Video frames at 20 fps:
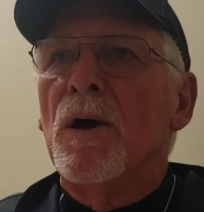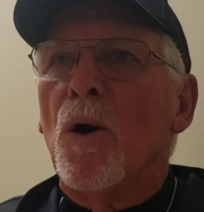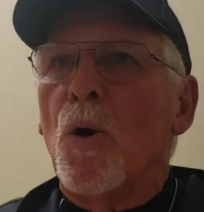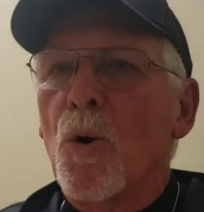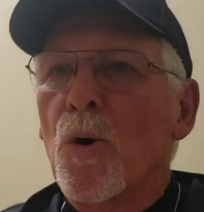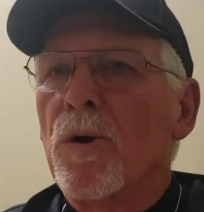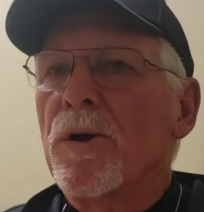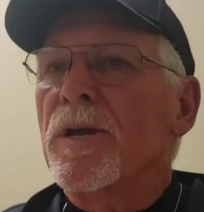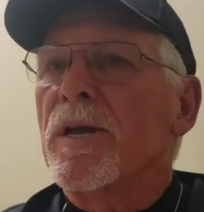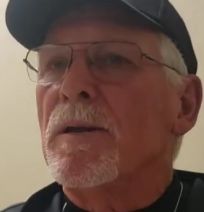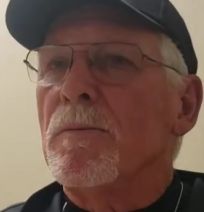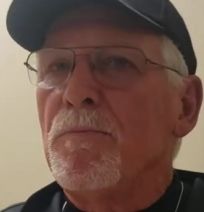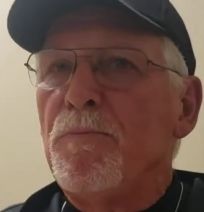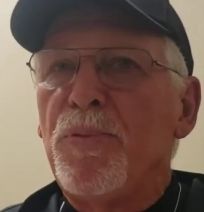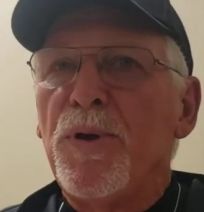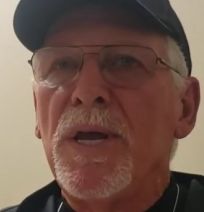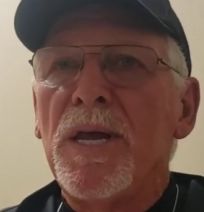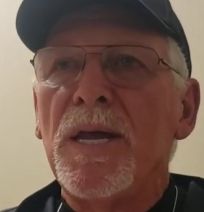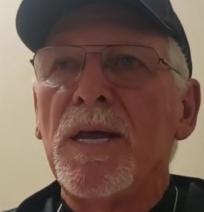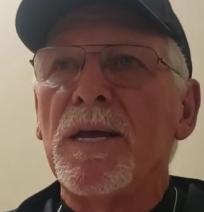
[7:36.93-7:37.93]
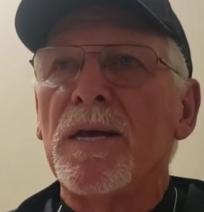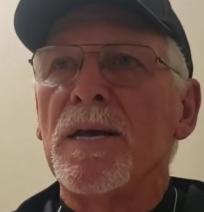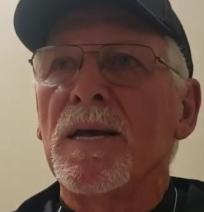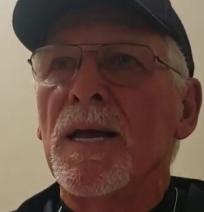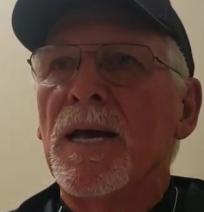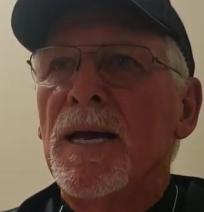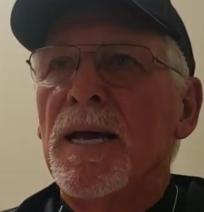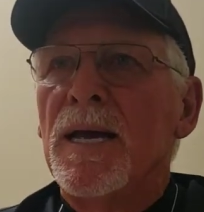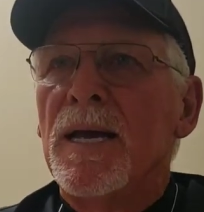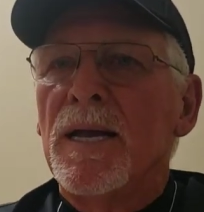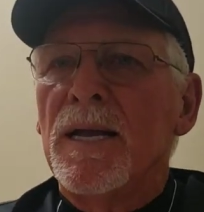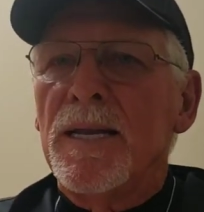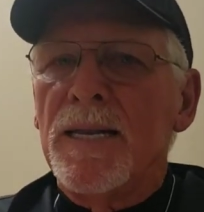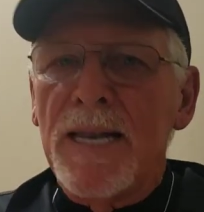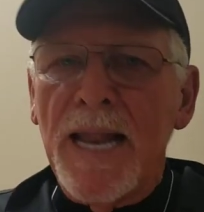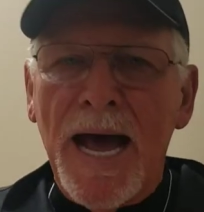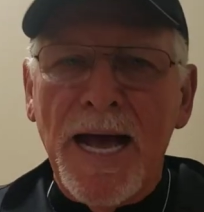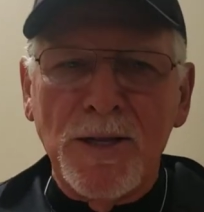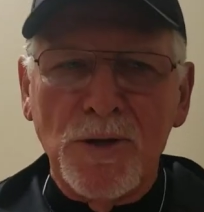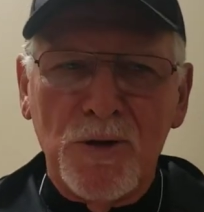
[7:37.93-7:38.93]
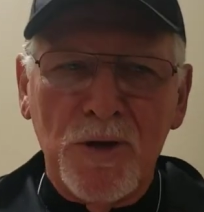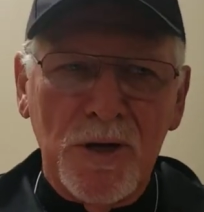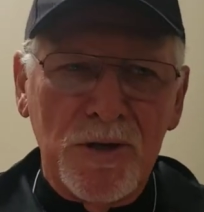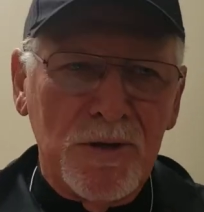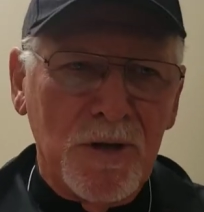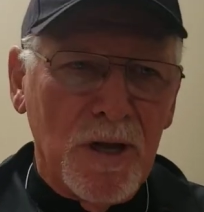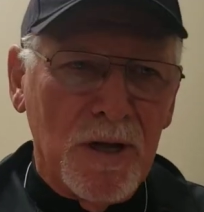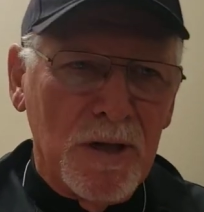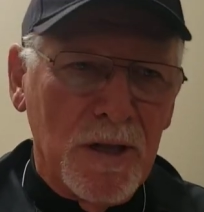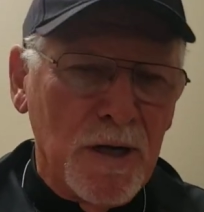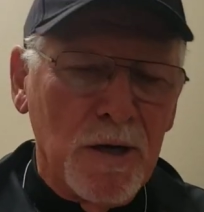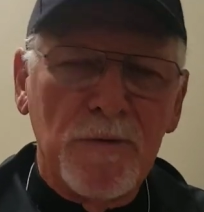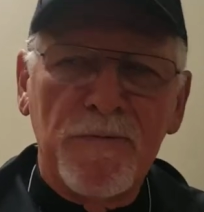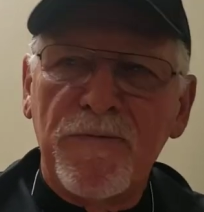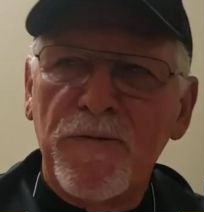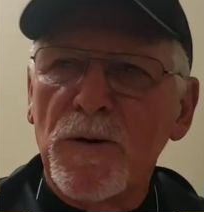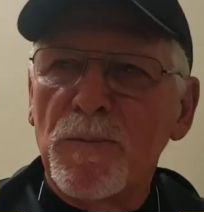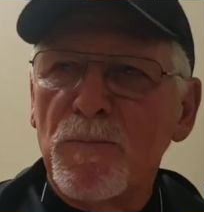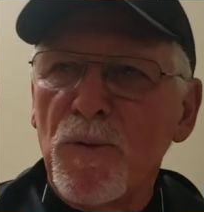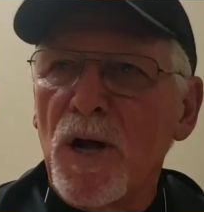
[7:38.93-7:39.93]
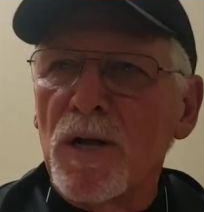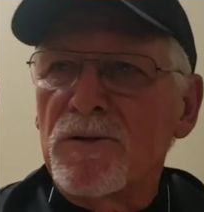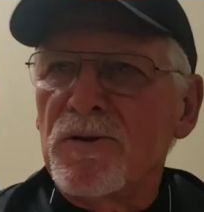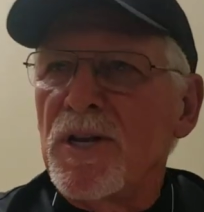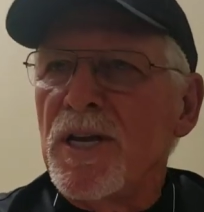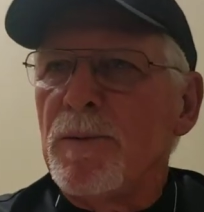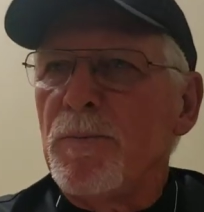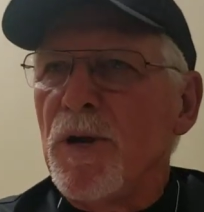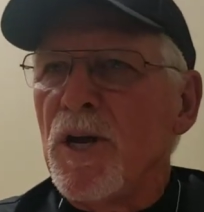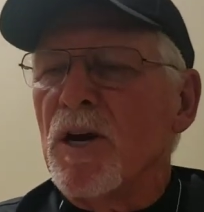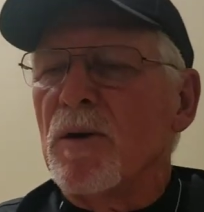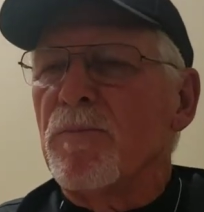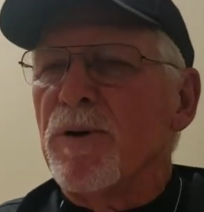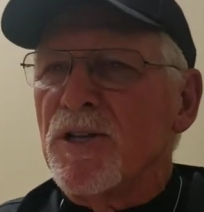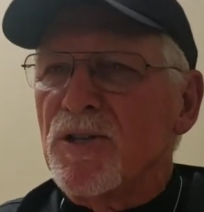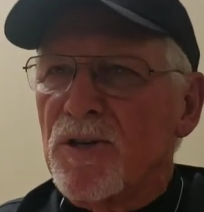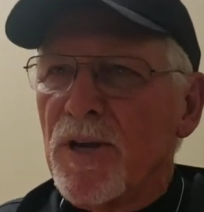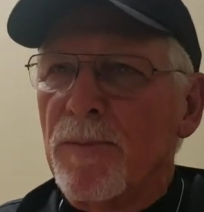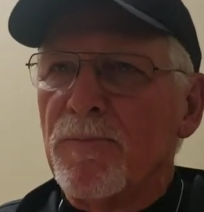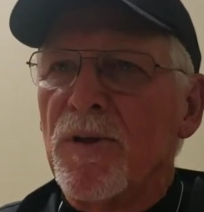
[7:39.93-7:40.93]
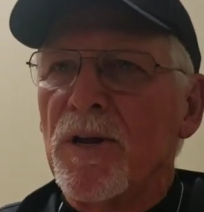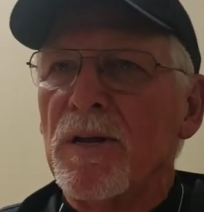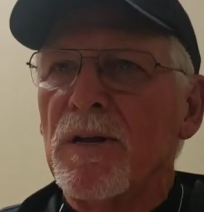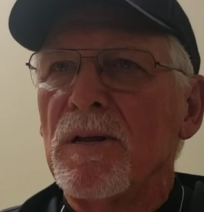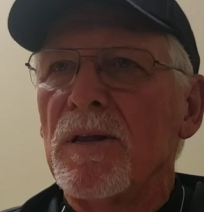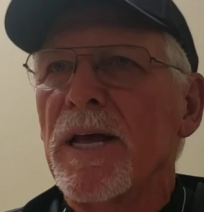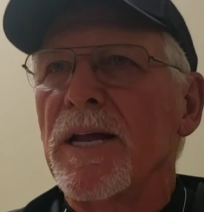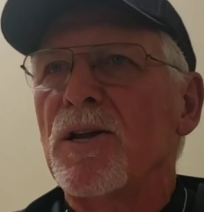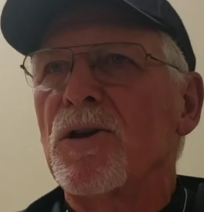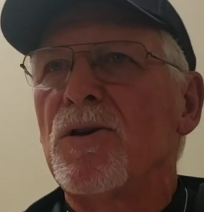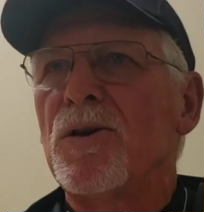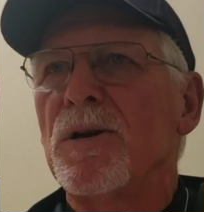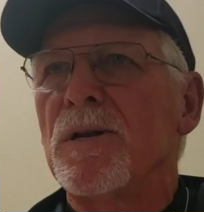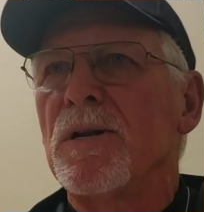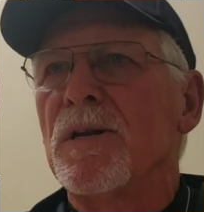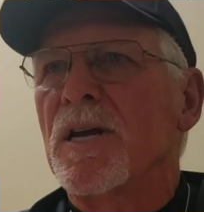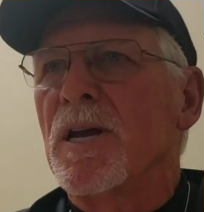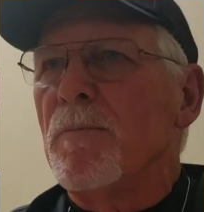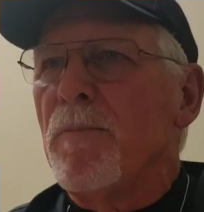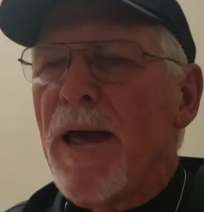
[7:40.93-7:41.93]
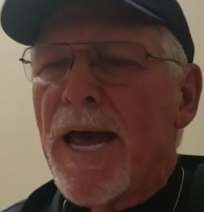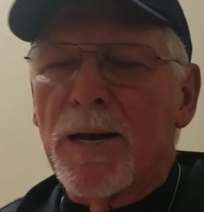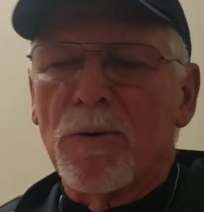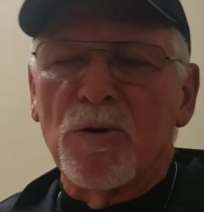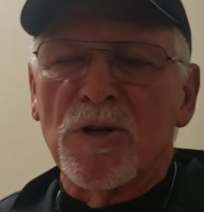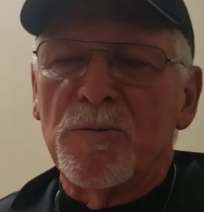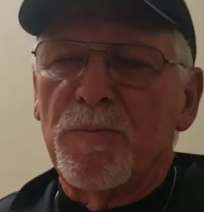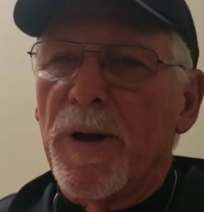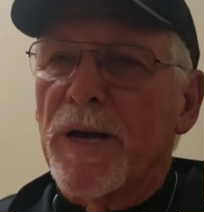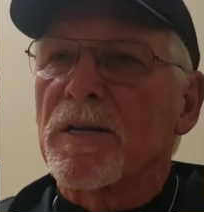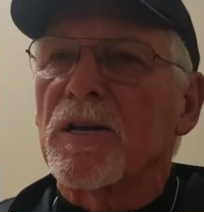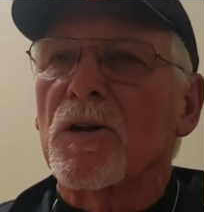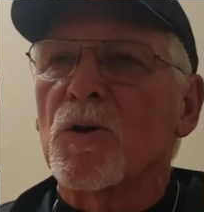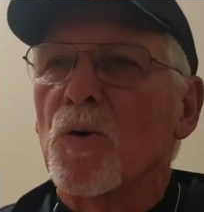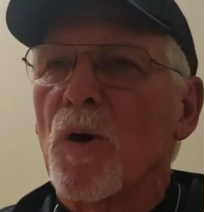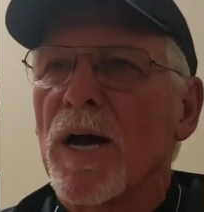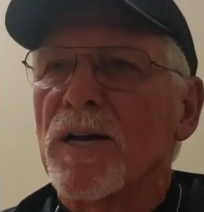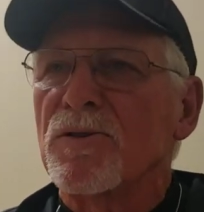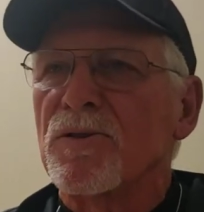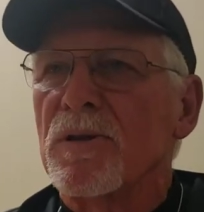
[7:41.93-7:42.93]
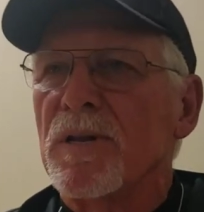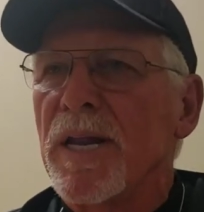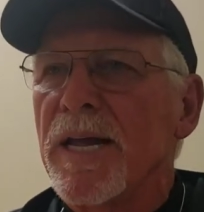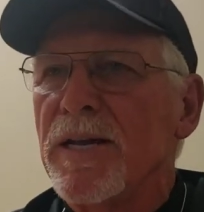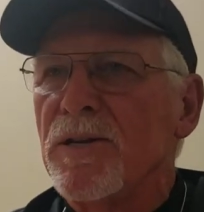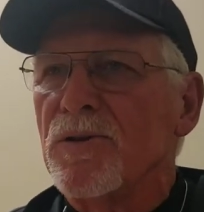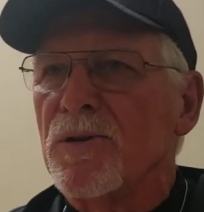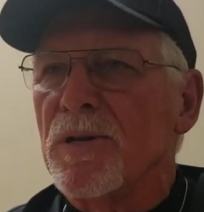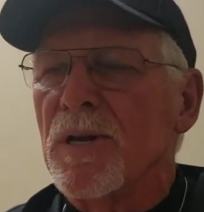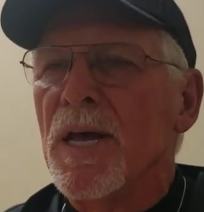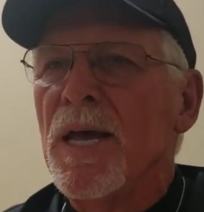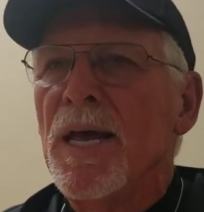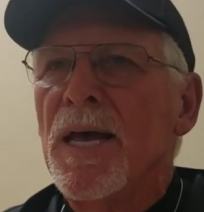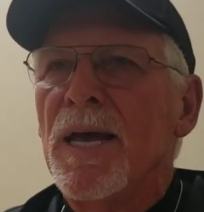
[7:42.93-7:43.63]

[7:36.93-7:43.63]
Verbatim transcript: Oregon being not just a little football team here, but something that could command respect across the nation.